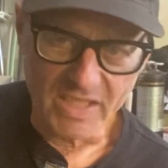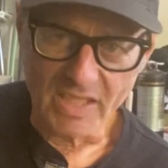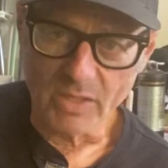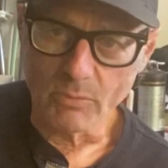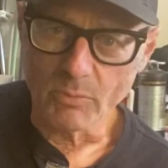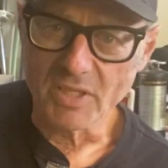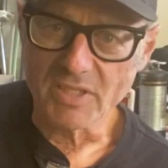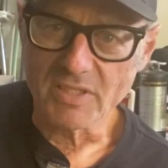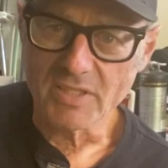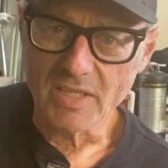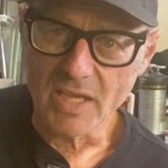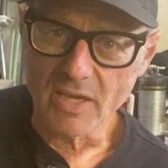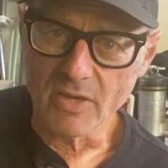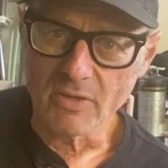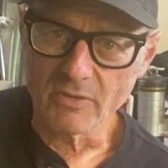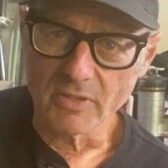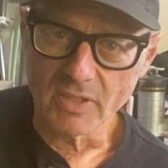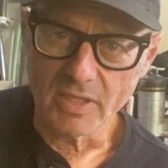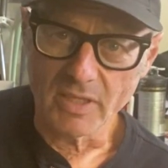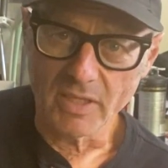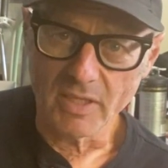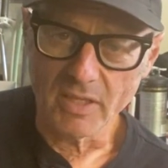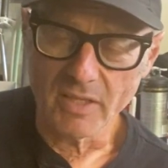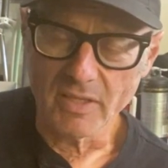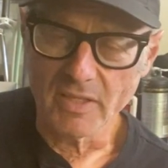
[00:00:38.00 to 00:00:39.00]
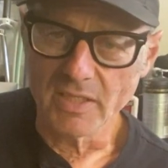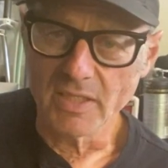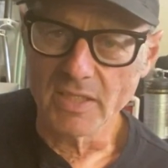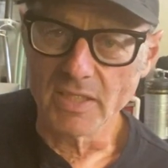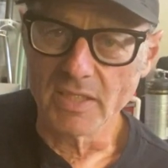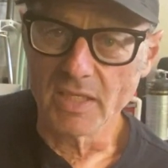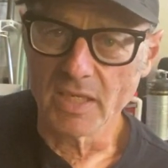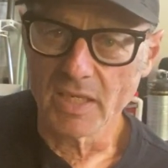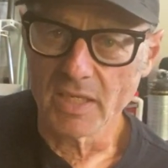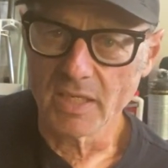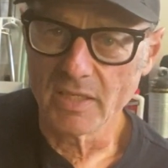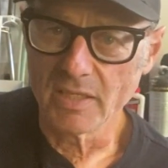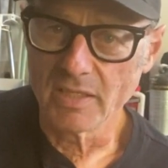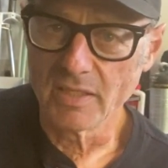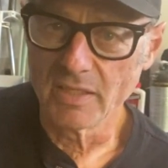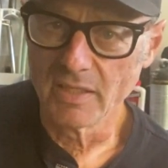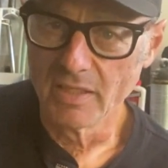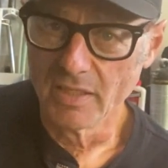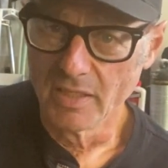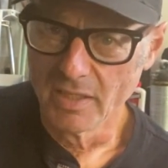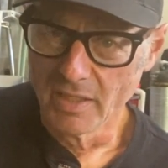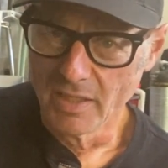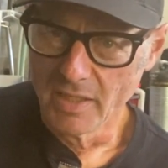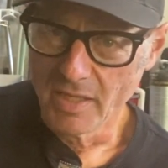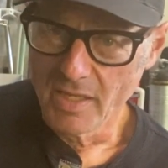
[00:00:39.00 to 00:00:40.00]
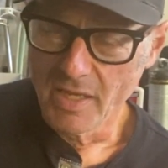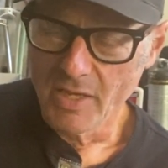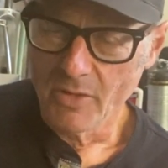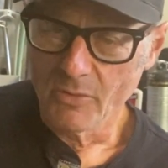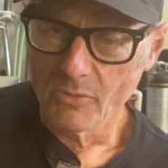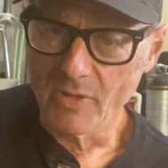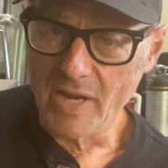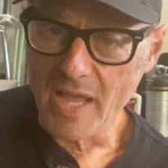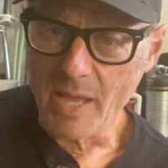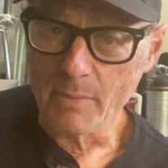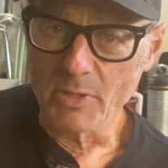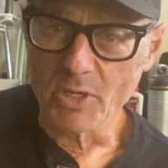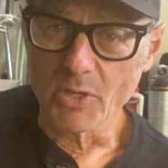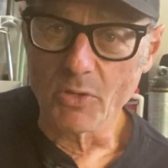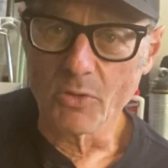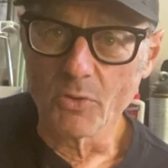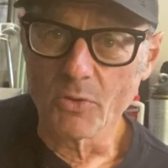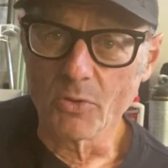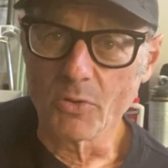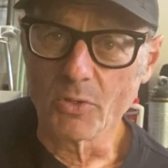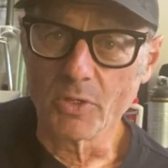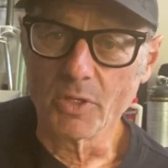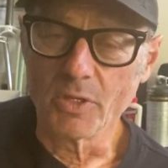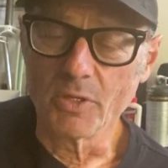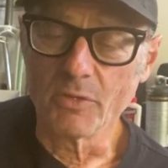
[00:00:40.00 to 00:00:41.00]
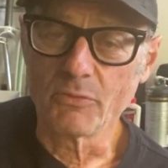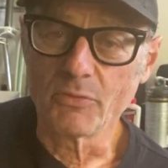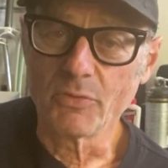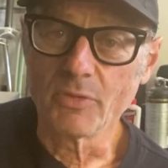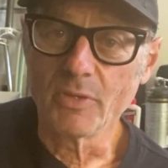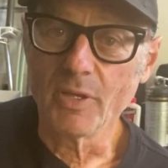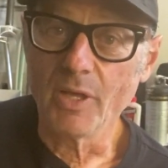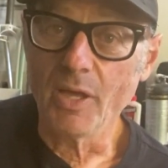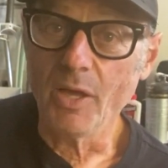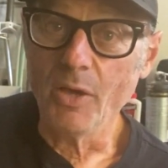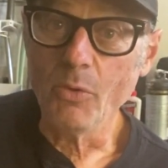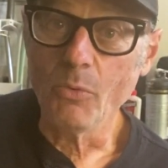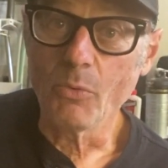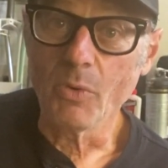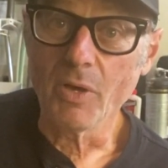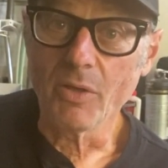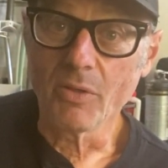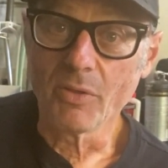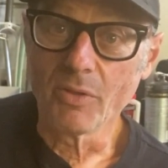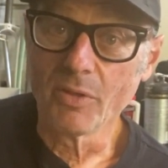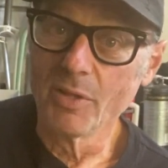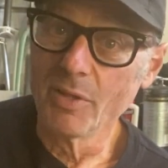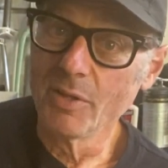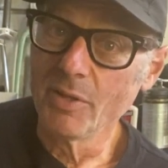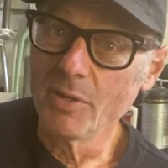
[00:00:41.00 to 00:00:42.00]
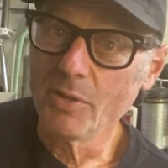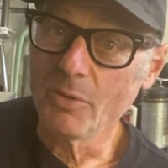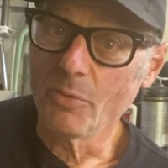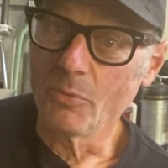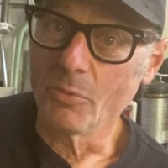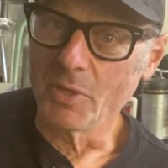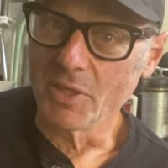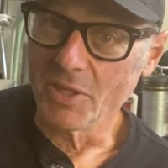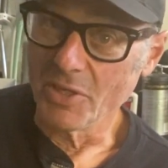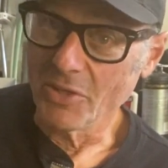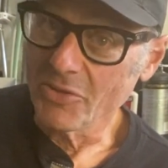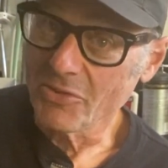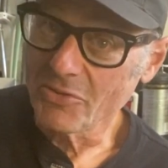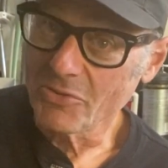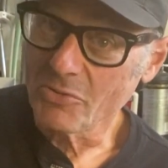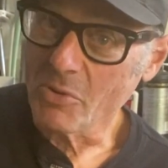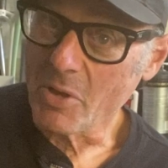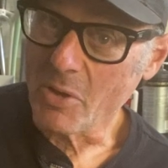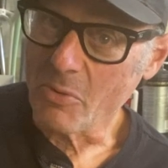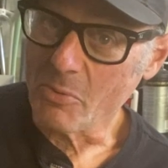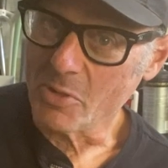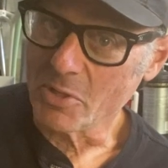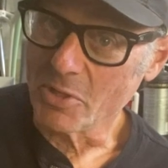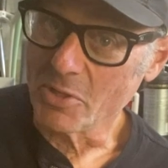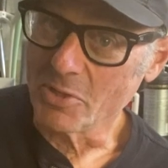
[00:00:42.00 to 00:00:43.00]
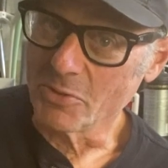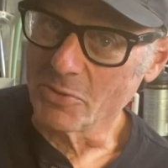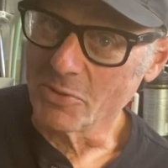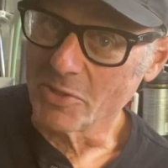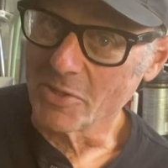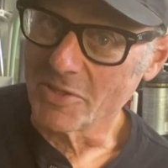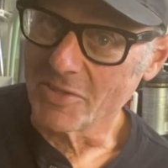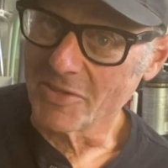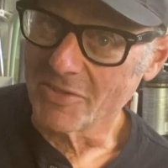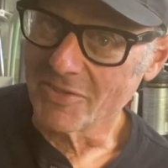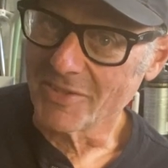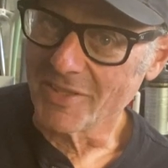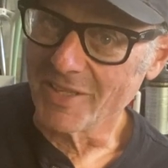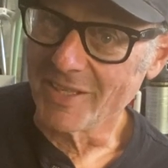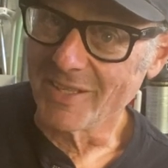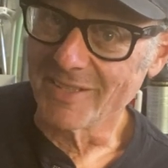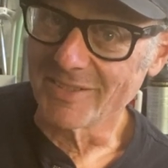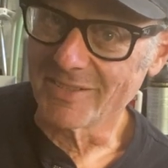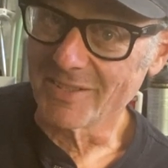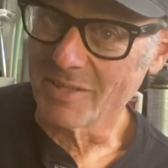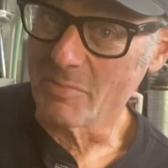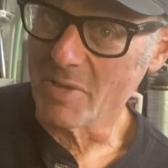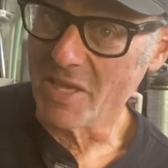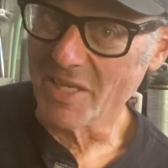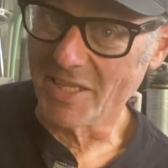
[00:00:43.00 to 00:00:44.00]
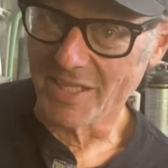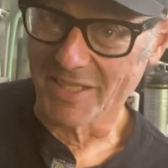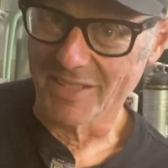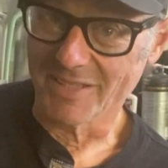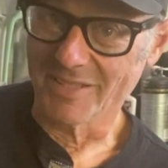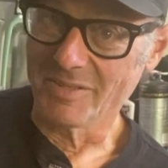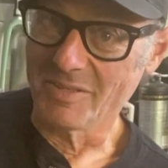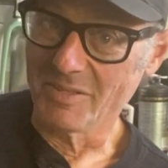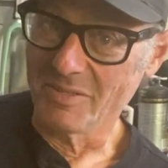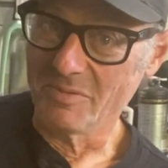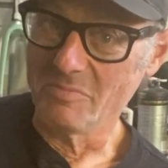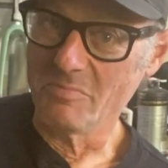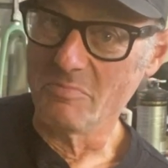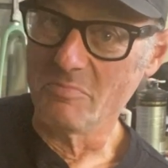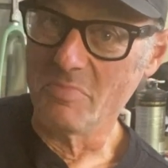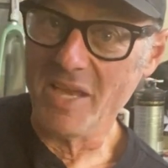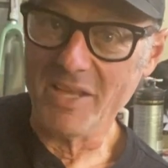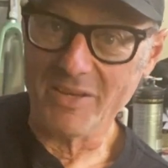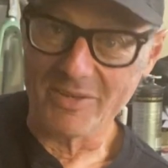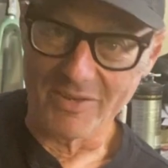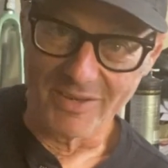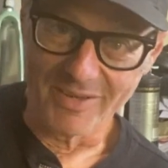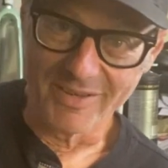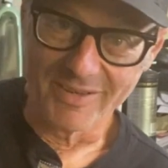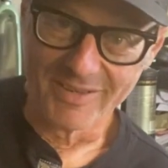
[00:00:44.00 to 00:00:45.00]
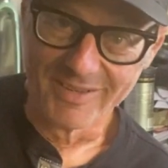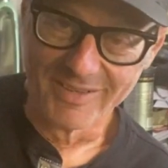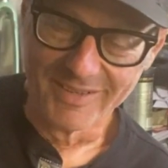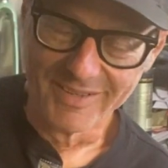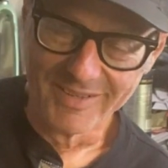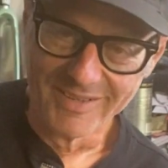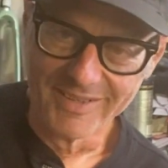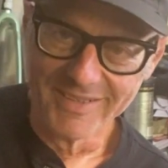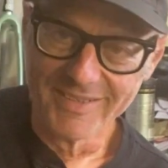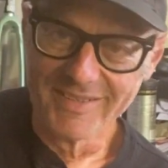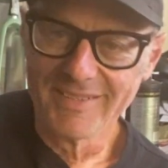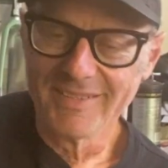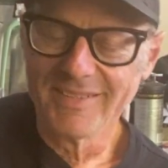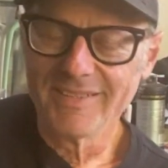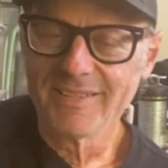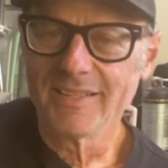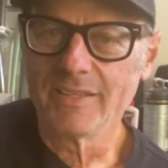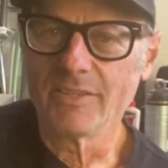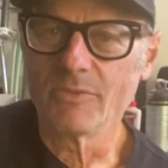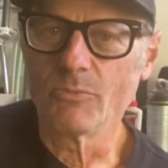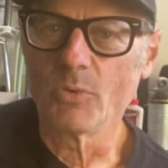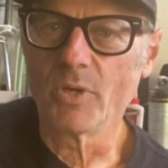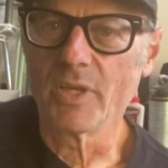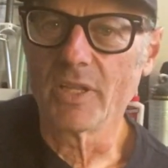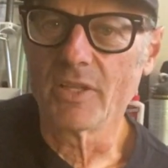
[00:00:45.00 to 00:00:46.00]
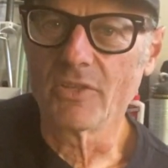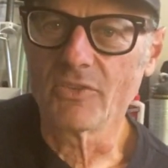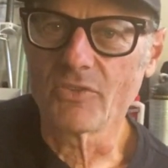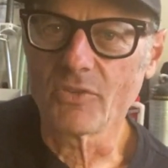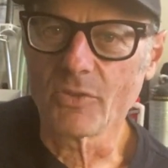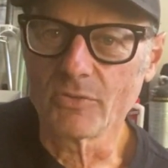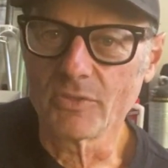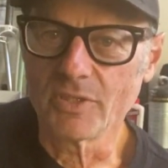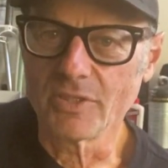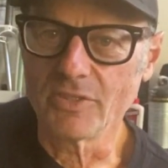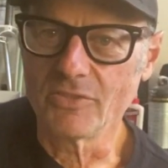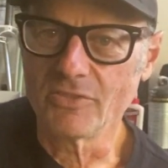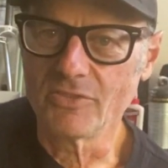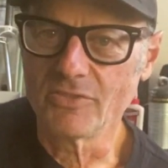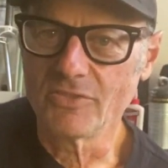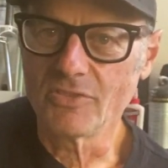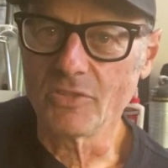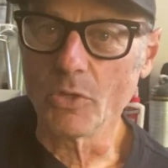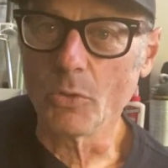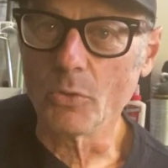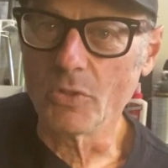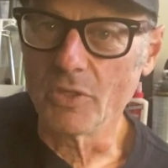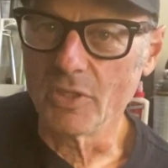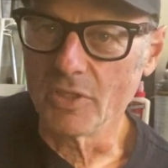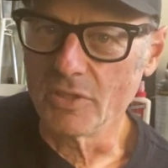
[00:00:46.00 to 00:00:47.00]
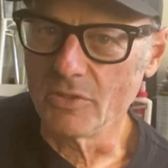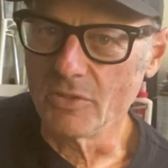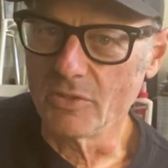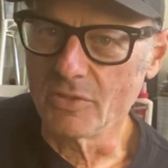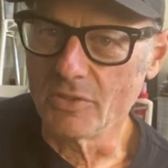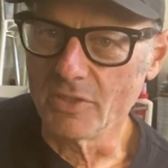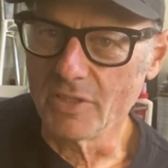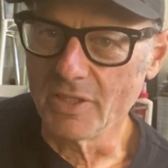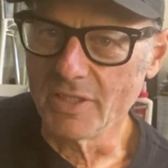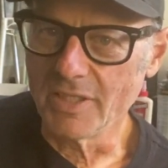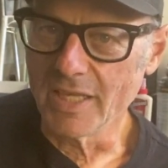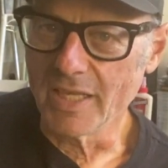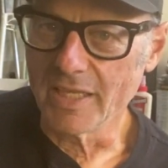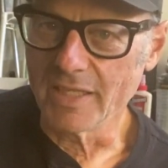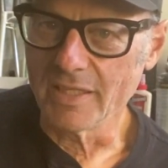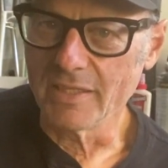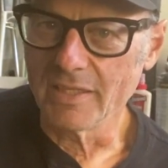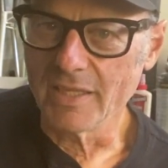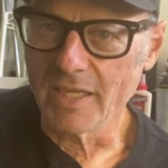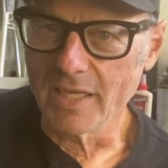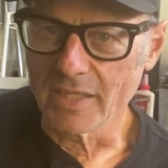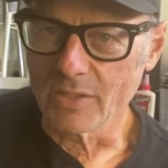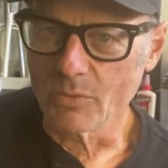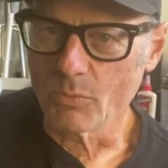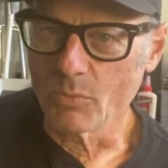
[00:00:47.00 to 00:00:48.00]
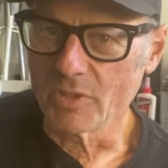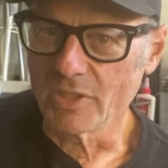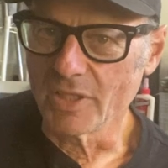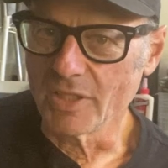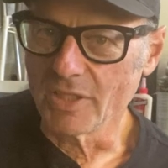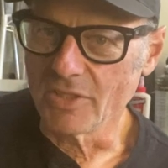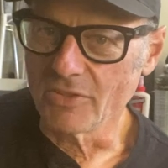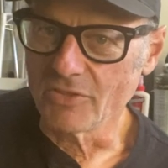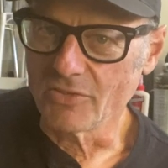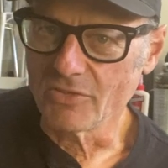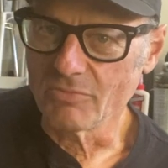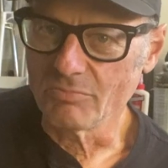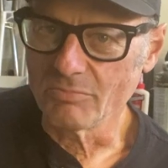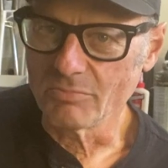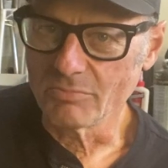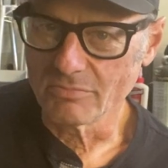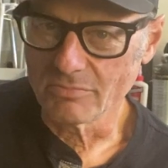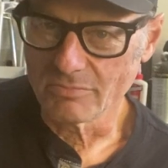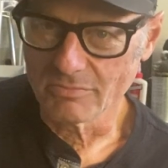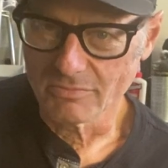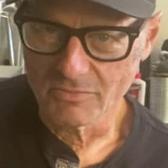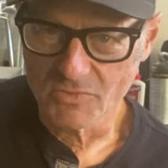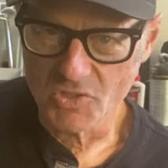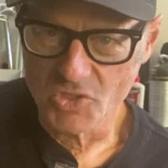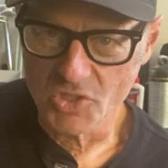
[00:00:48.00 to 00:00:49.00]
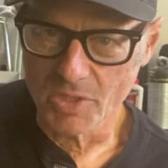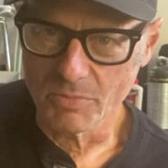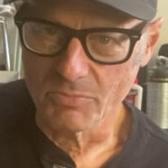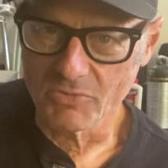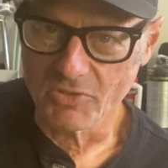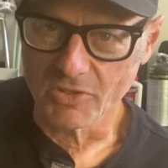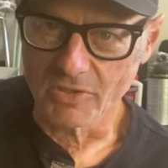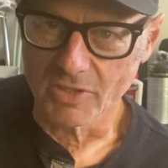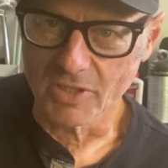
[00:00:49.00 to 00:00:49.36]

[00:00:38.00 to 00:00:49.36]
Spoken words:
I went down the rabbit hole of, oh, well, what else do I want to do to this thing to make it better? Well, it's only so good you're going to get out of one of these Chibson